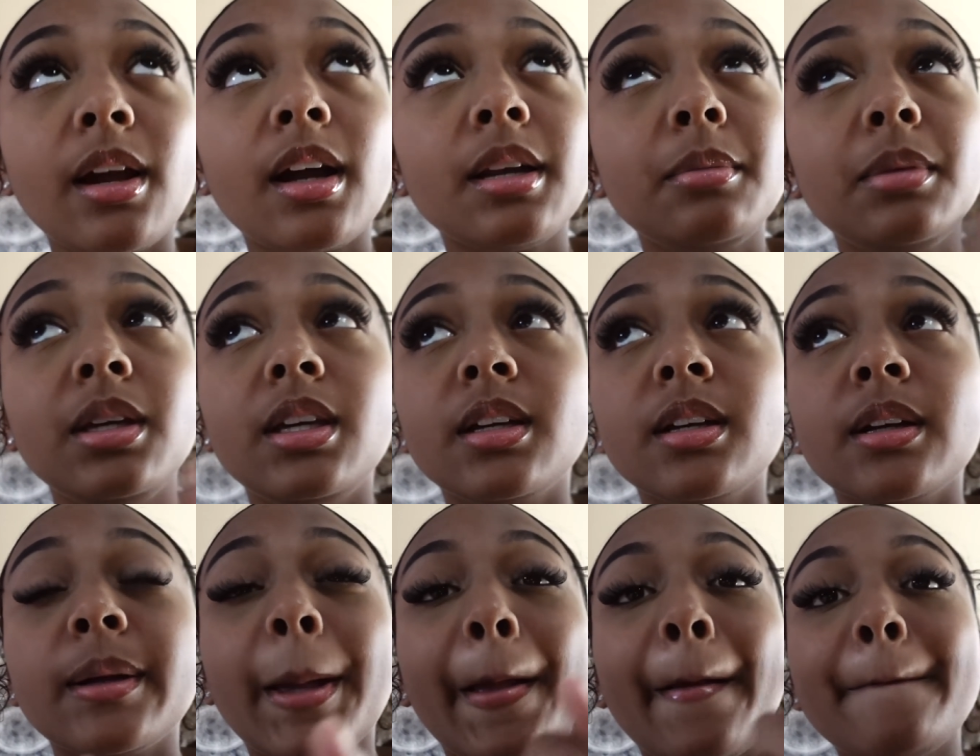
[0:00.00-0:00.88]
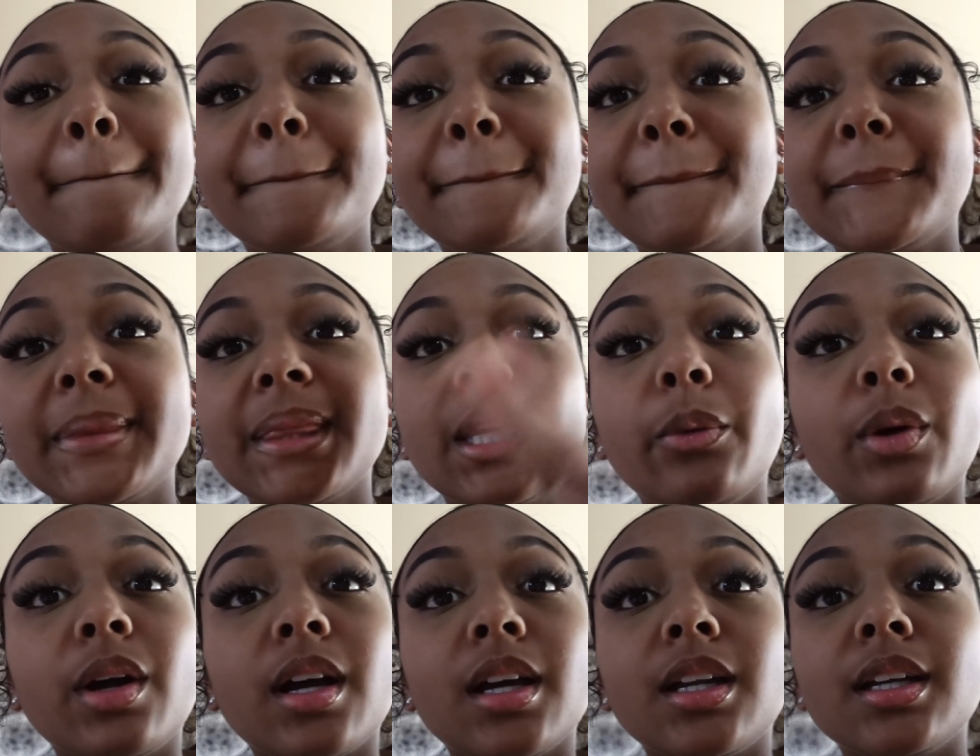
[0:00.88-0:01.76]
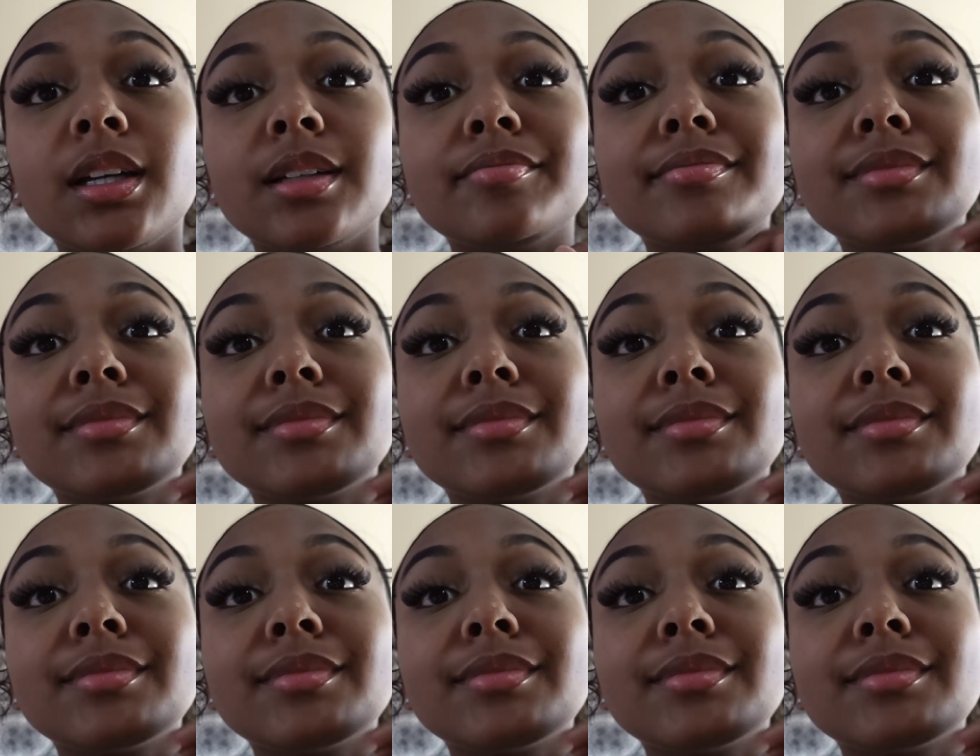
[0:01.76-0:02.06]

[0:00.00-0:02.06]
already be here. Then we're gonna